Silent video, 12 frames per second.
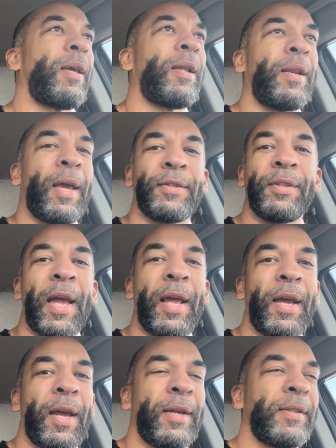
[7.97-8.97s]
Last
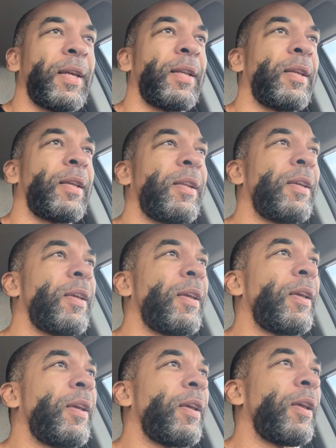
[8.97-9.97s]
night I attended
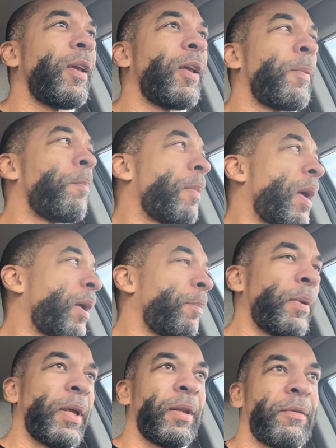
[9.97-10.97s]
My
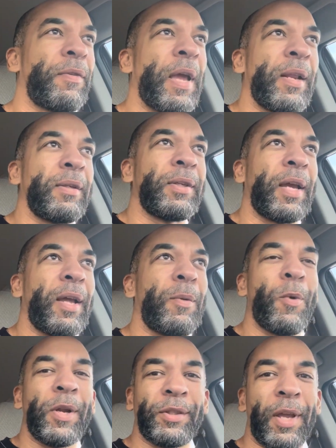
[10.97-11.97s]
Bloody
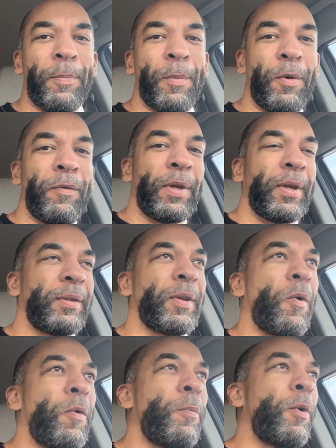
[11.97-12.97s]
Valentine. Watched that movie. It's
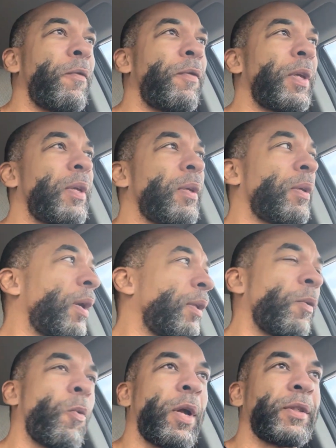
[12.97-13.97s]
an old movie. I
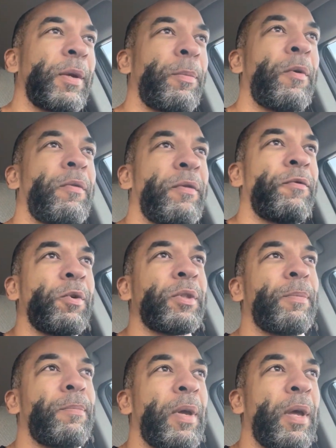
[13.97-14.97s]
had to watch that movie for
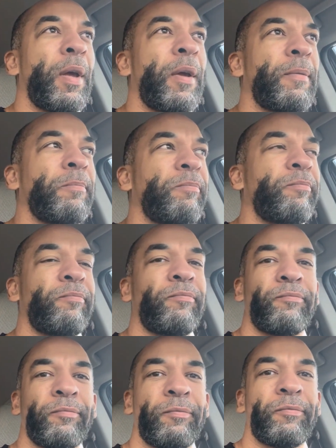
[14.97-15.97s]
some
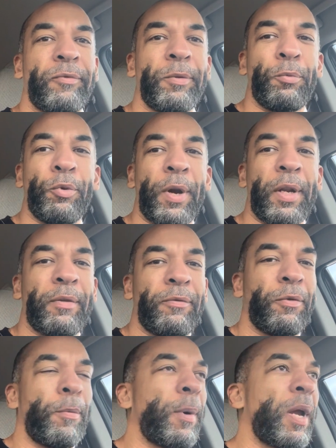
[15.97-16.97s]
credit
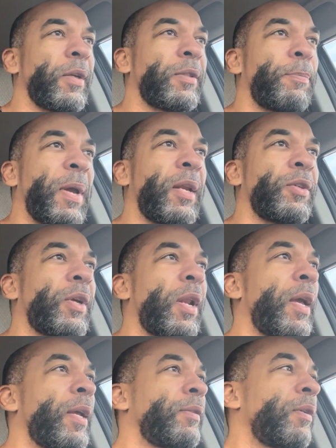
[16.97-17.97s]
for my Spanish
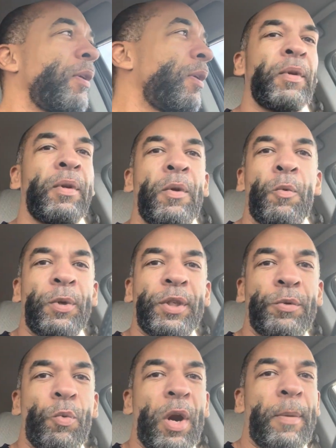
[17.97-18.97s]
class, which
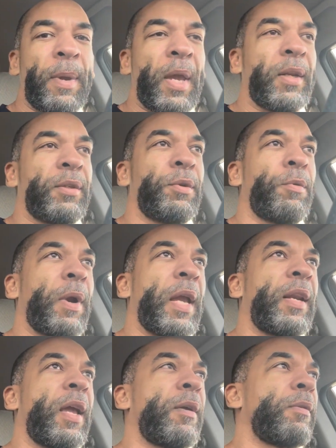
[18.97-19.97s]
is where I'm headed to
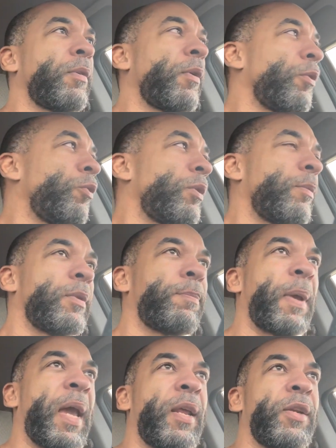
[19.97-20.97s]
right now. I'm gonna do some
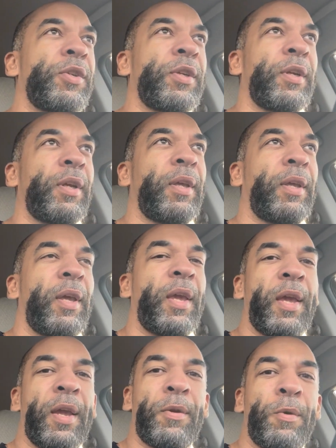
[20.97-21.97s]
Spanish,
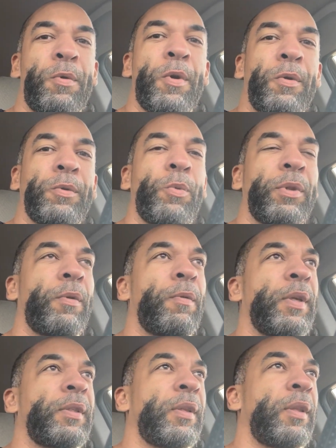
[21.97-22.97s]
and who knows what the
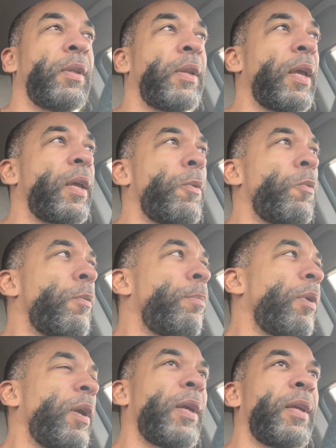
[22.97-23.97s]
rest of the day will
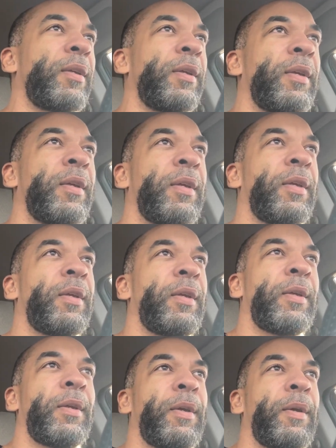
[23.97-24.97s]
bring.
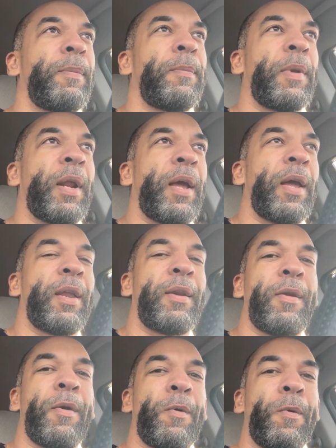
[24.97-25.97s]
But I
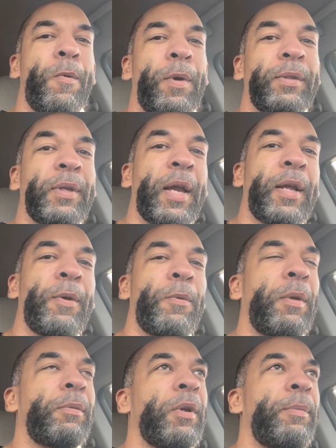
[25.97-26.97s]
know exactly
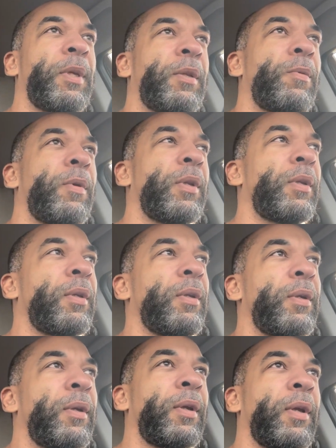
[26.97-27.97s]
what I'm gonna be
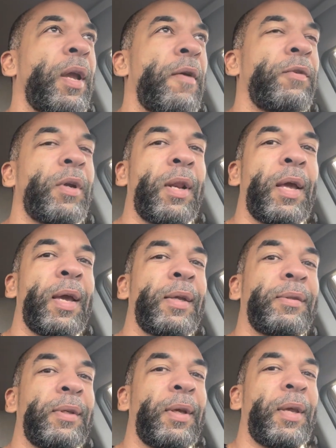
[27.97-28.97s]
doing after
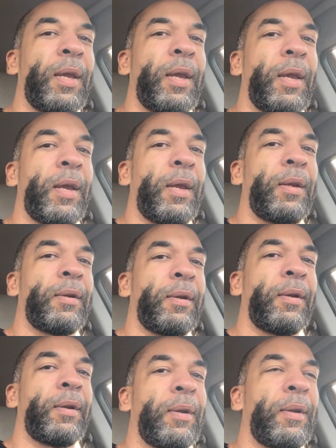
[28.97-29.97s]
class,
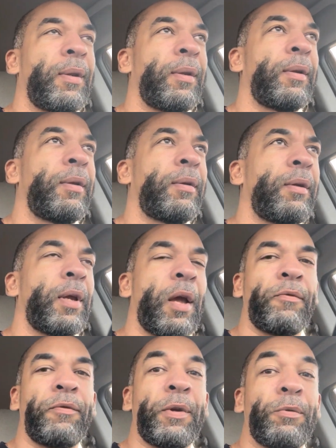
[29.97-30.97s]
and
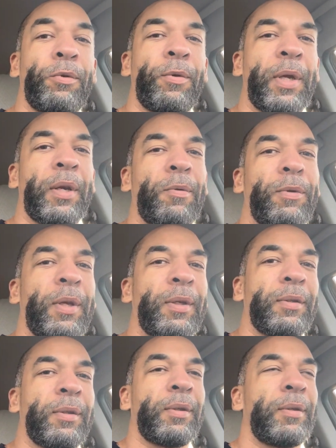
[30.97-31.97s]
I'll fill you in on
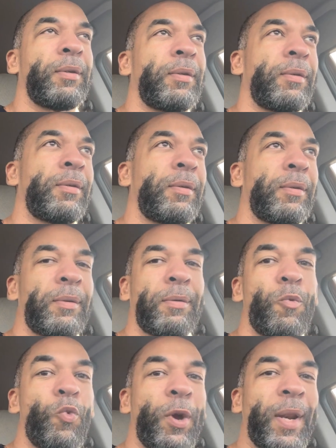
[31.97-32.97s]
this
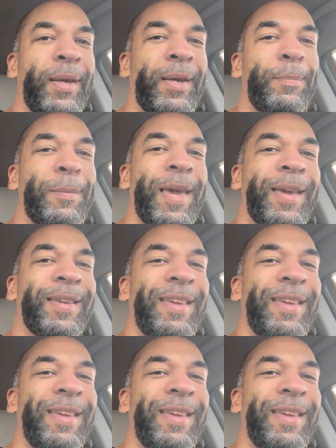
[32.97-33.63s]
when I get back.